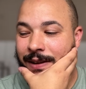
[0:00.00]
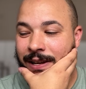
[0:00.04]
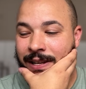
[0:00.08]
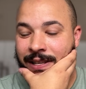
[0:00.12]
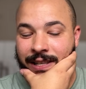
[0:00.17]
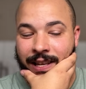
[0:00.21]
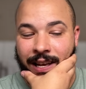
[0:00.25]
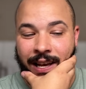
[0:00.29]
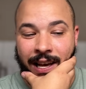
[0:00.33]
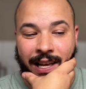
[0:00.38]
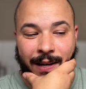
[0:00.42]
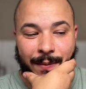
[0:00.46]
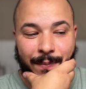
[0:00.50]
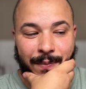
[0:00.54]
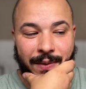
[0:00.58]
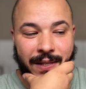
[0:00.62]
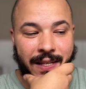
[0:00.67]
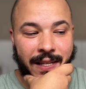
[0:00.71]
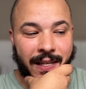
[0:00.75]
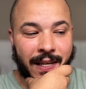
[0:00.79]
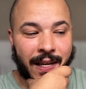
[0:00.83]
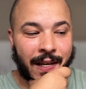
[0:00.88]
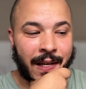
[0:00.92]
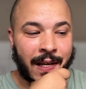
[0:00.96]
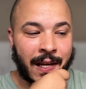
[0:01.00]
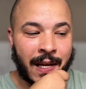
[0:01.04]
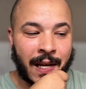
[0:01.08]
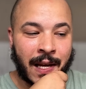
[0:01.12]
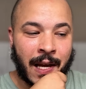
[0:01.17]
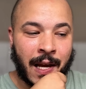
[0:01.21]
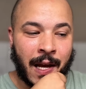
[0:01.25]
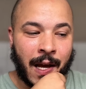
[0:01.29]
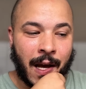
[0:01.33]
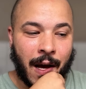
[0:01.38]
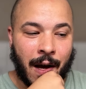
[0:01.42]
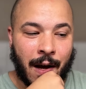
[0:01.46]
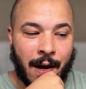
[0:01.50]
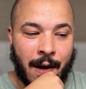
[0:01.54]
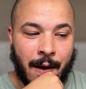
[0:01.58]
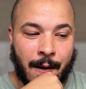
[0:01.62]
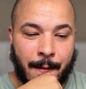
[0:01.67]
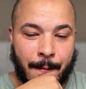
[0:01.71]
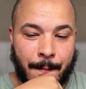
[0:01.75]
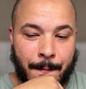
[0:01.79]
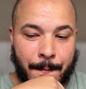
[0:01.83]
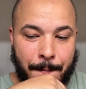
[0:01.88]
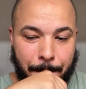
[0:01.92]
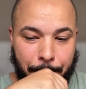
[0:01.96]
and at MCA,
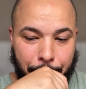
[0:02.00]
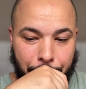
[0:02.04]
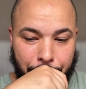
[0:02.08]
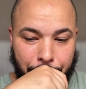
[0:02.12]
um,